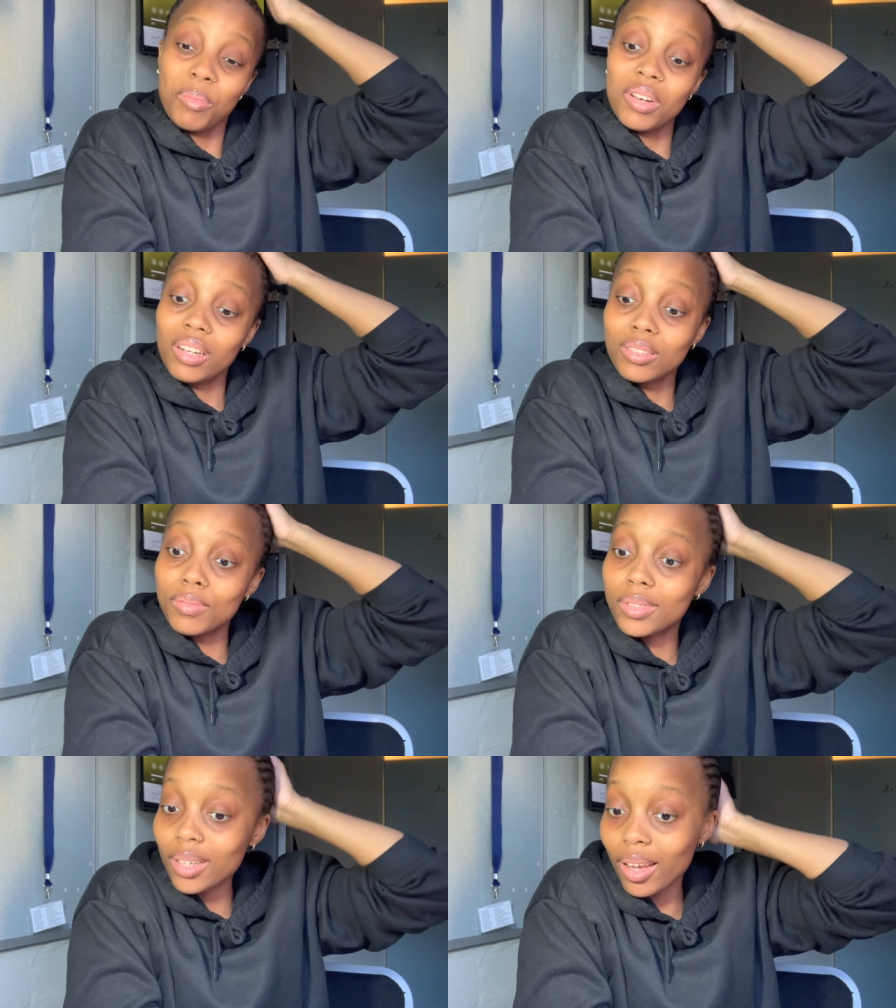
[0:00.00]
a
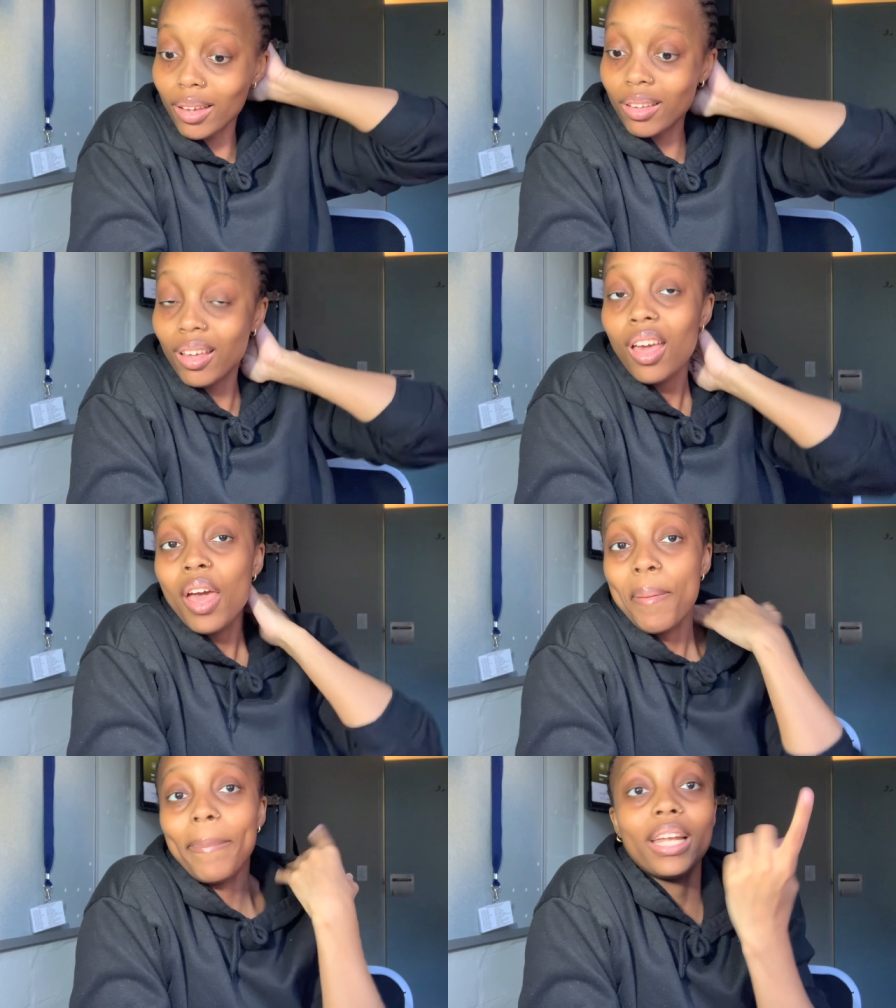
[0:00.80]
productive day
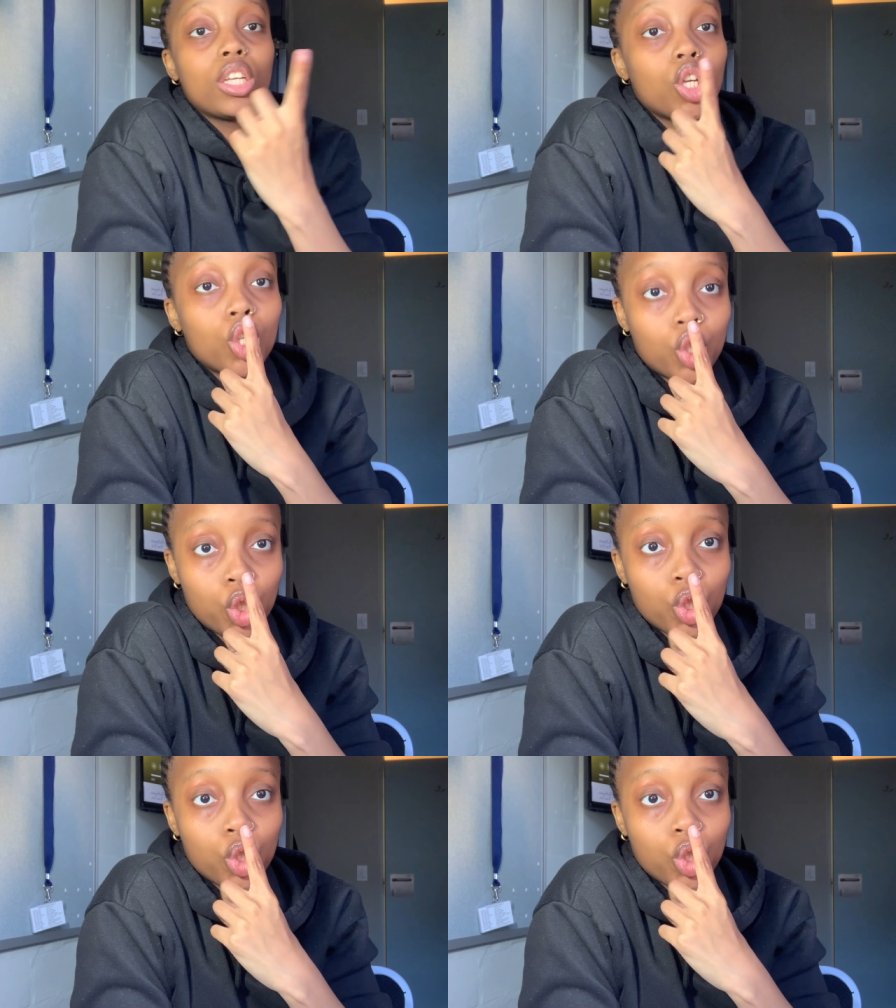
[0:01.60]
but